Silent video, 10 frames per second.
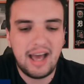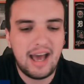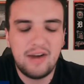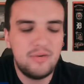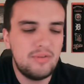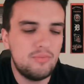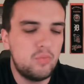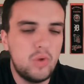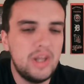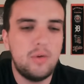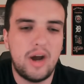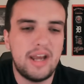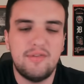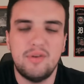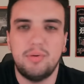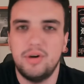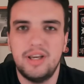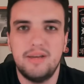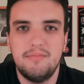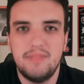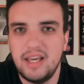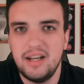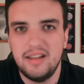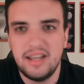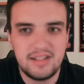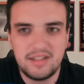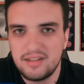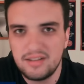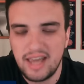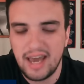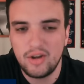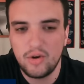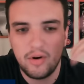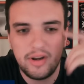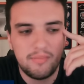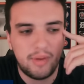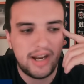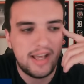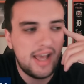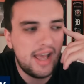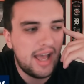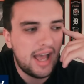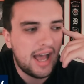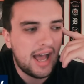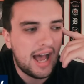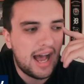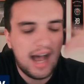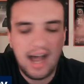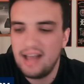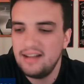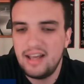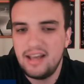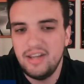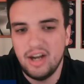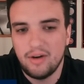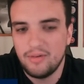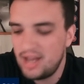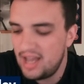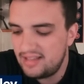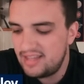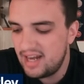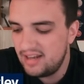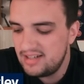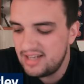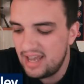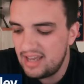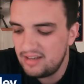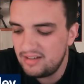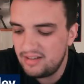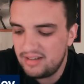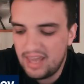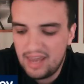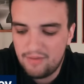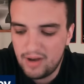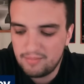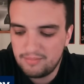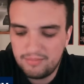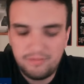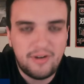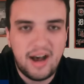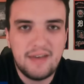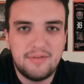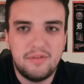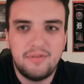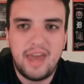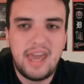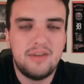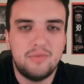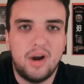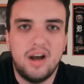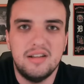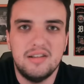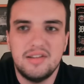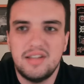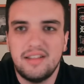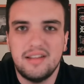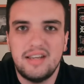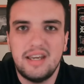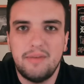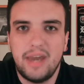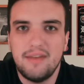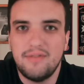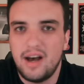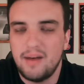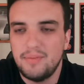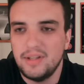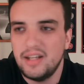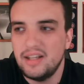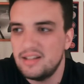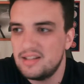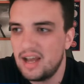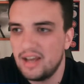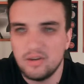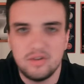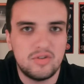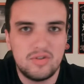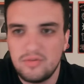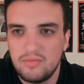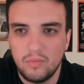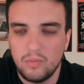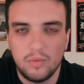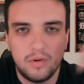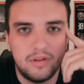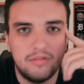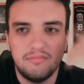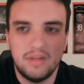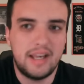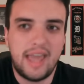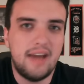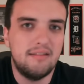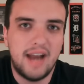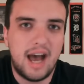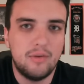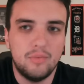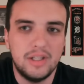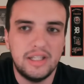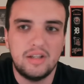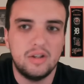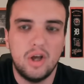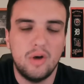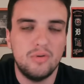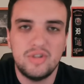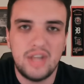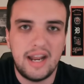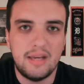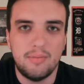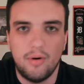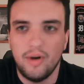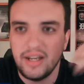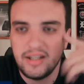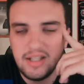don't really want to even put him in this category, but, you know, at the end of the day, gave up 5 of 8 runs that the team gave up, and the Tigers were, again, not really close at any point